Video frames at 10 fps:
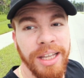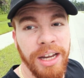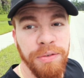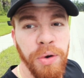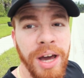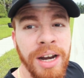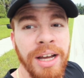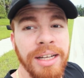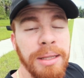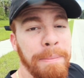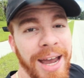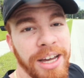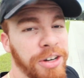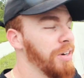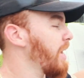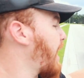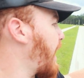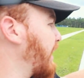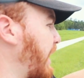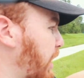Like if you had the banner and then